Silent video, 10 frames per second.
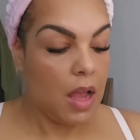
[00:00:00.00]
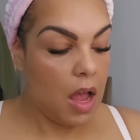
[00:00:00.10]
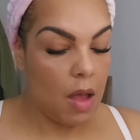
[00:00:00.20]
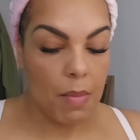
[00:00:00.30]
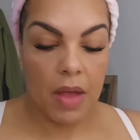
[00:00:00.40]

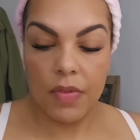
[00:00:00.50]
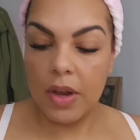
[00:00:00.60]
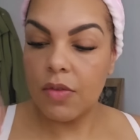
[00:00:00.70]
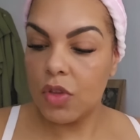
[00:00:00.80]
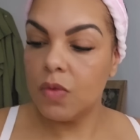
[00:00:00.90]
And
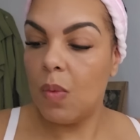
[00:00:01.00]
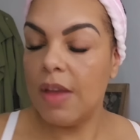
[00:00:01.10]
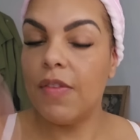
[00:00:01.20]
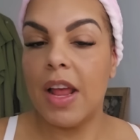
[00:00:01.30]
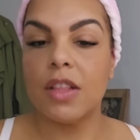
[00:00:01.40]
then I just
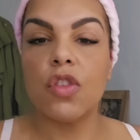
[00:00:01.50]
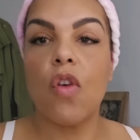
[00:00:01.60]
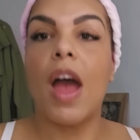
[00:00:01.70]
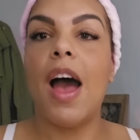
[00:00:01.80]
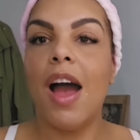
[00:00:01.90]
wait for that to dry.